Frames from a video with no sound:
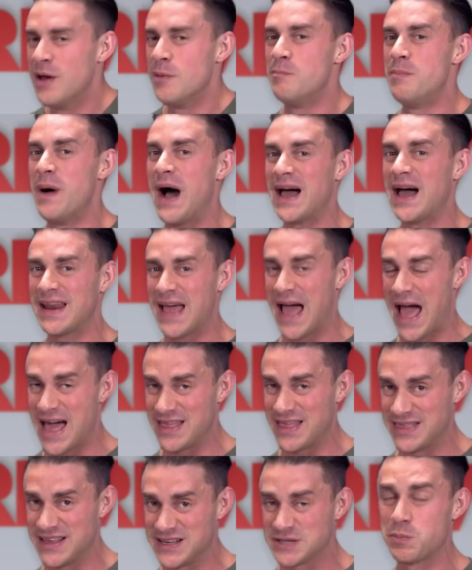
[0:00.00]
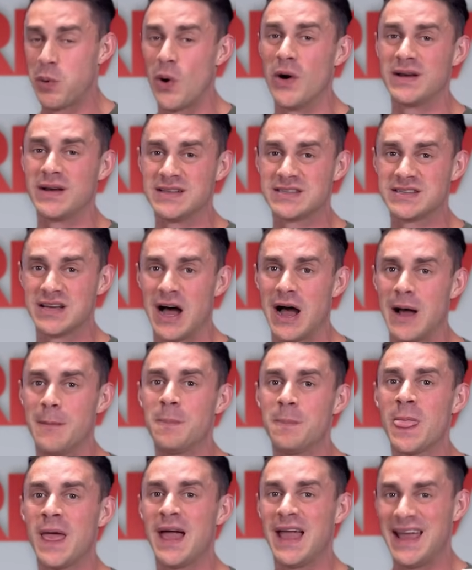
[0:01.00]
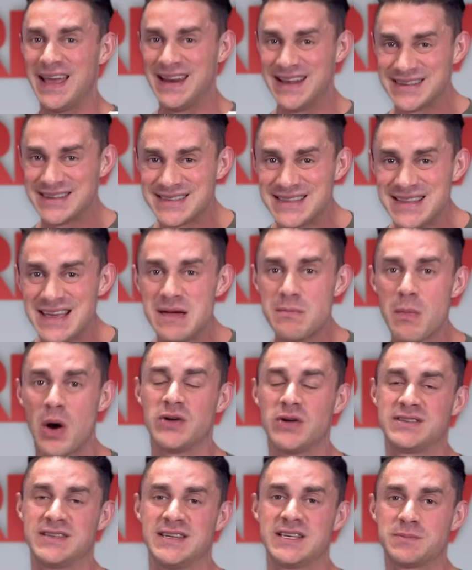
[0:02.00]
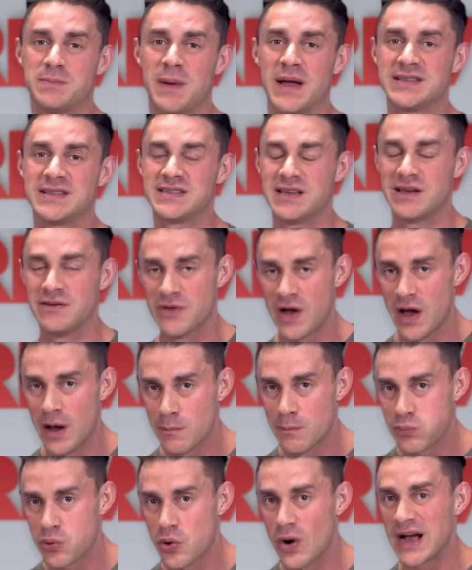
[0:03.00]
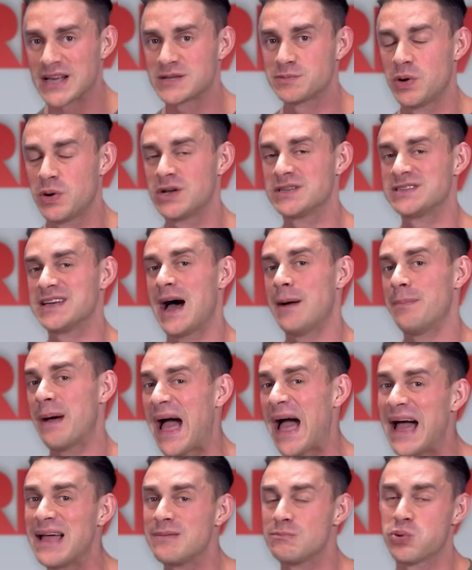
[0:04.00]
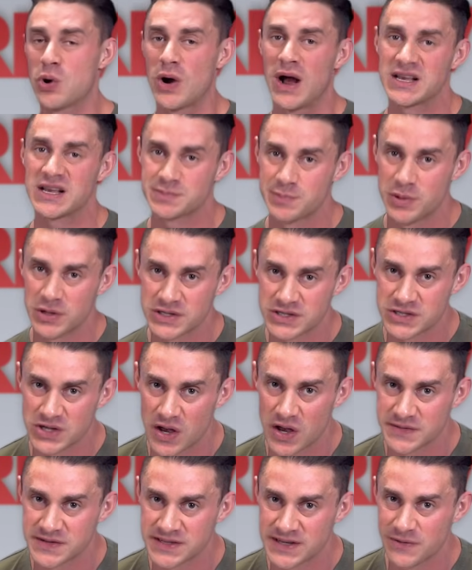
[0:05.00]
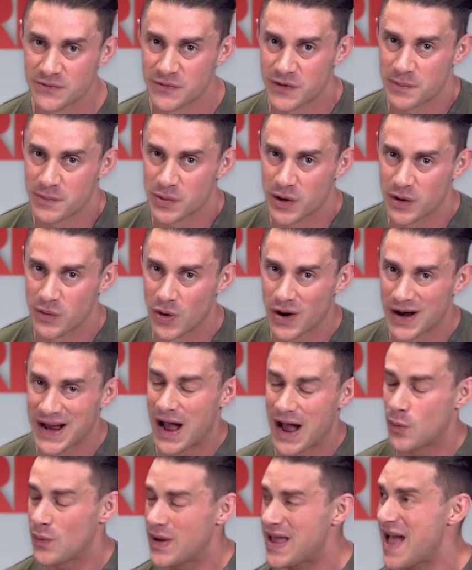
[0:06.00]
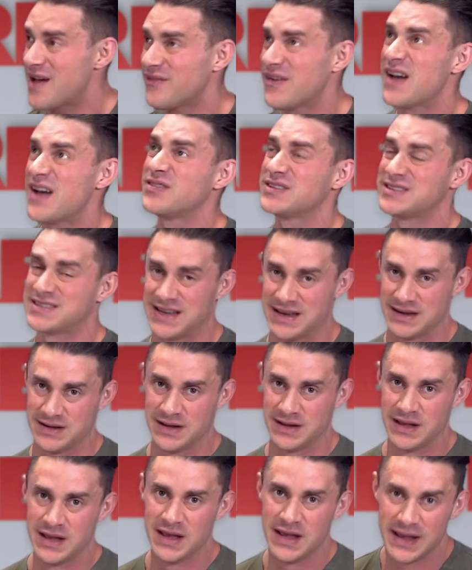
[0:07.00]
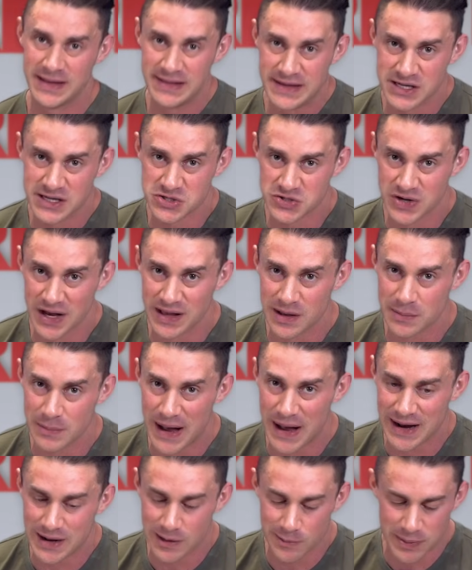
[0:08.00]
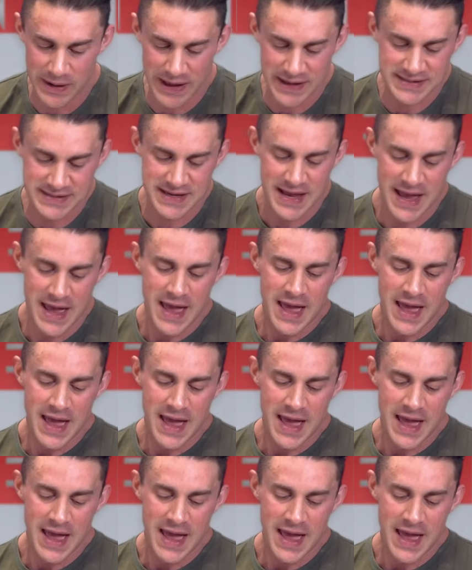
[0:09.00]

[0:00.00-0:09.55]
But at this point in time, it is the most expensive price per tub and price per serve stim-free pre-workout we have ever seen in the Australian marketplace.